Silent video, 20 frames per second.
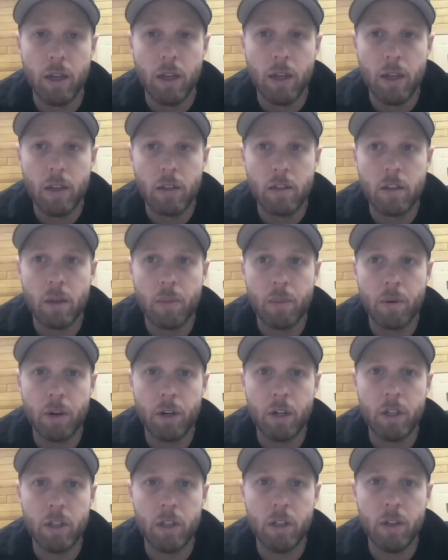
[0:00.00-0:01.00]

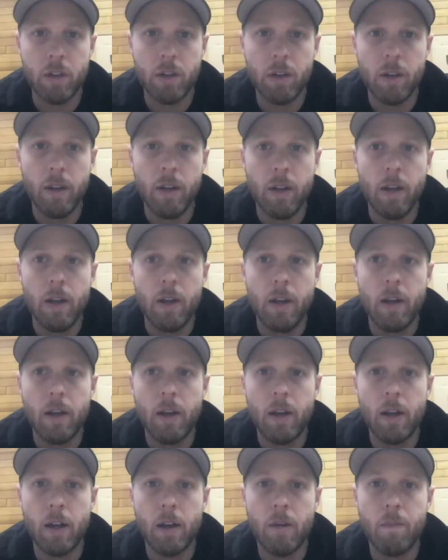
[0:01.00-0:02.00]
separation.
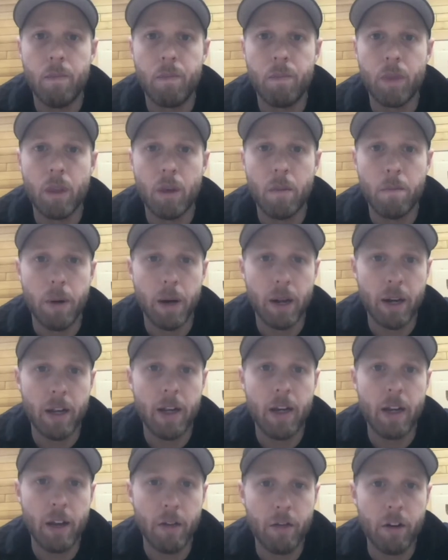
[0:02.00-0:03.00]
But
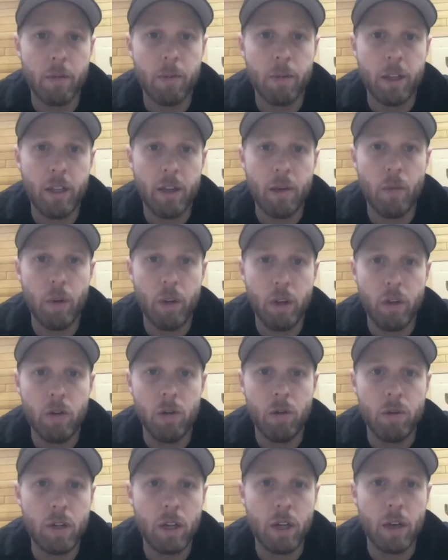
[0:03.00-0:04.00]
inevitably, we
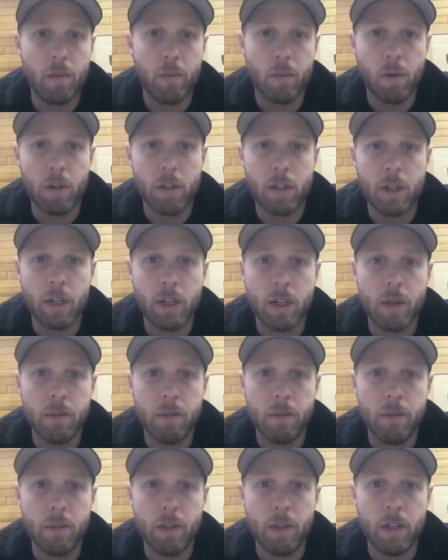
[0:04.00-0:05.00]
do take more time
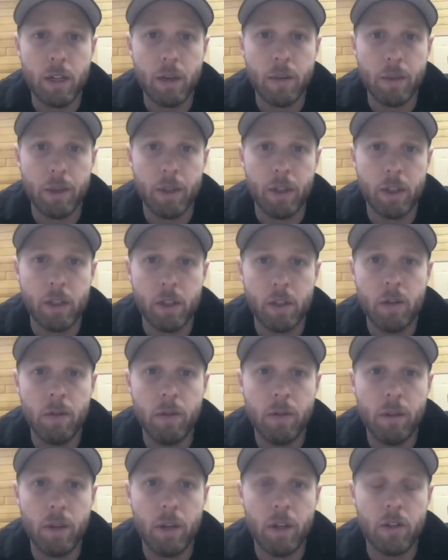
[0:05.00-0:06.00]
than demolition.
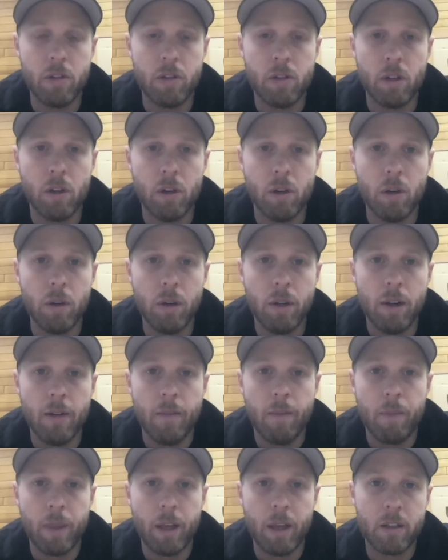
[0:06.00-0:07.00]
And so
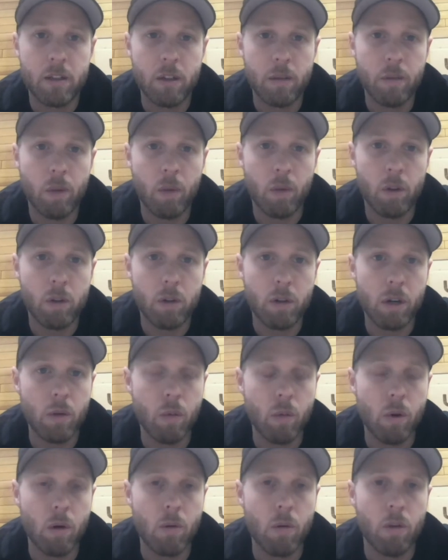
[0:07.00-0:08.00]
that's something we're trying to
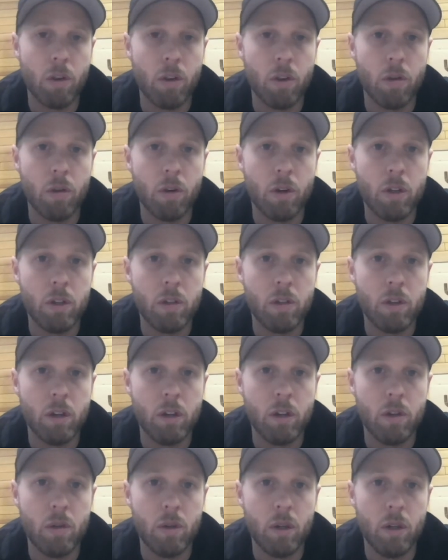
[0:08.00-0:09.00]
work with authorities on
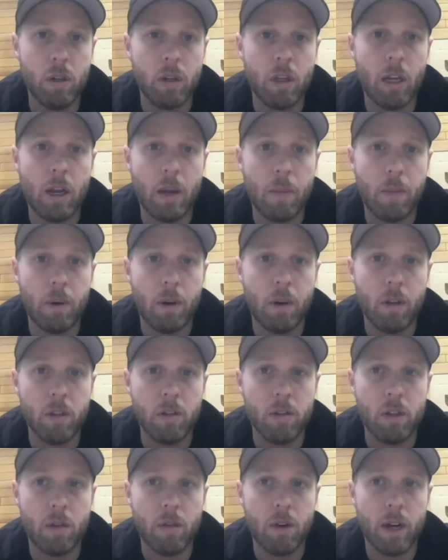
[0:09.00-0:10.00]
who are looking at
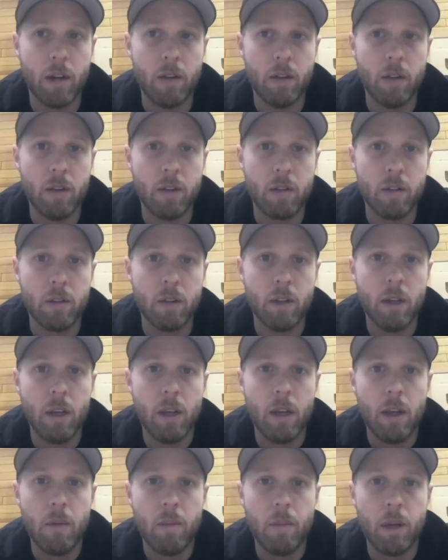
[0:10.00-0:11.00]
policy around this,
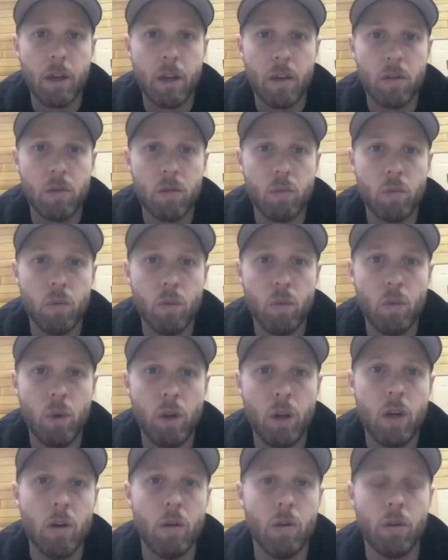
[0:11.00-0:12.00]
because
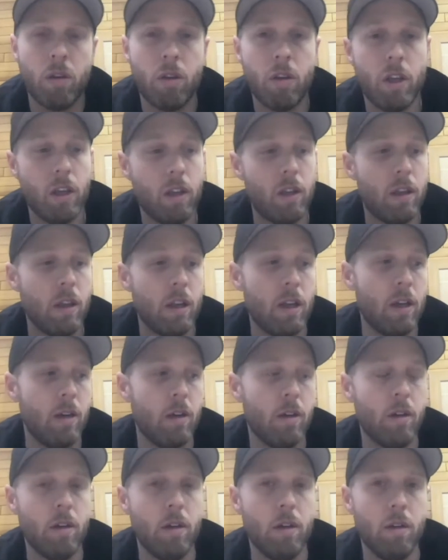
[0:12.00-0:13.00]
we don't think
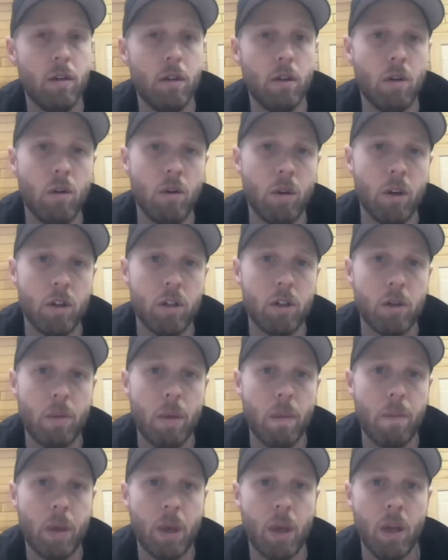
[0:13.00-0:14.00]
that owners should be
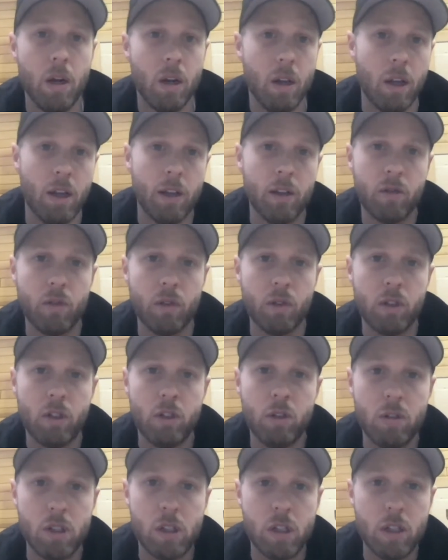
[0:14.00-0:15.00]
penalized for
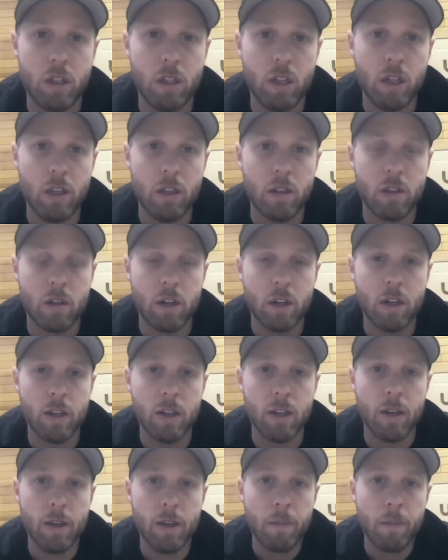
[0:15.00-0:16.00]
choosing to deconstruct.
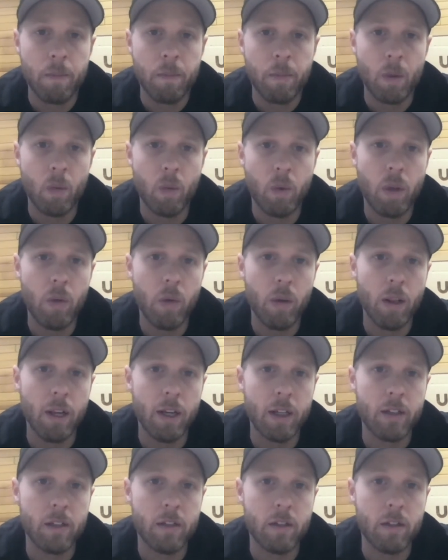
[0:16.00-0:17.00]
We would
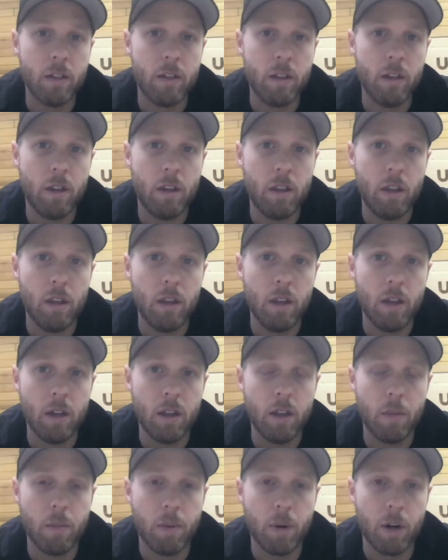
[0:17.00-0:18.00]
like to see the
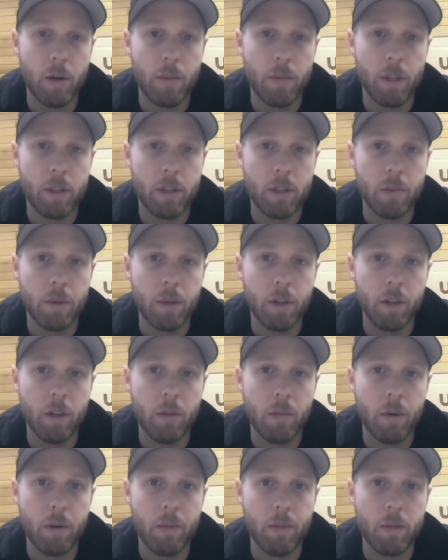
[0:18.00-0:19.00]
permits, the building
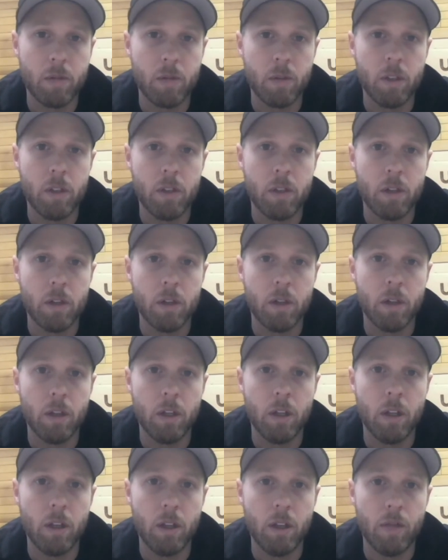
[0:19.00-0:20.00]
permits, released
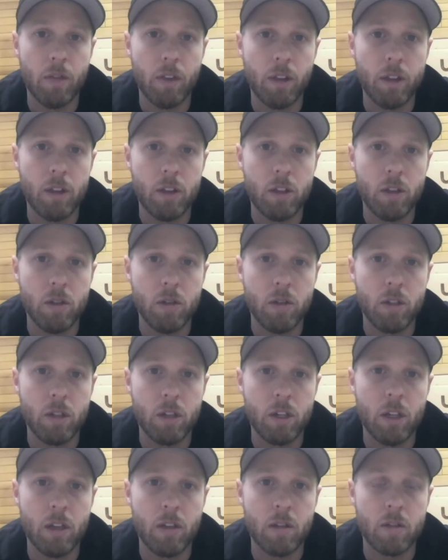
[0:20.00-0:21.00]
early if they choose to
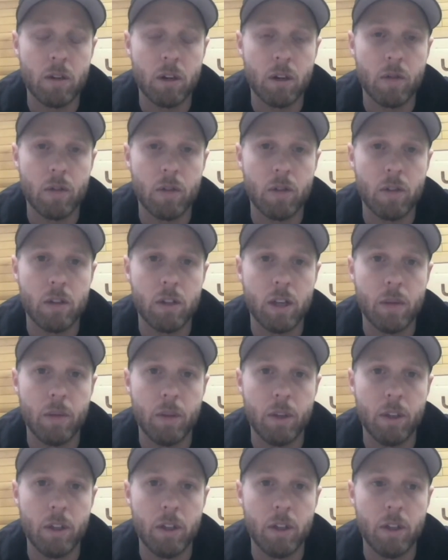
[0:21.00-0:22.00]
deconstruct versus
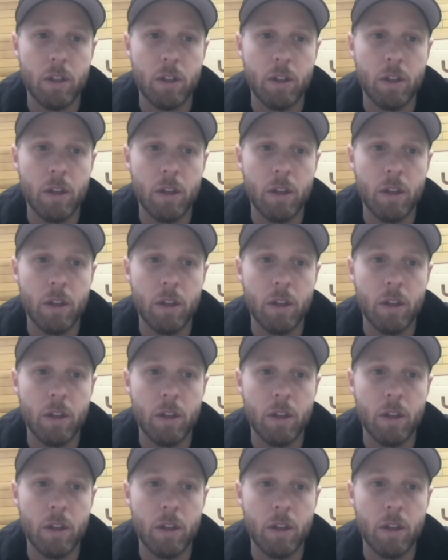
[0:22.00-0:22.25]
demolition,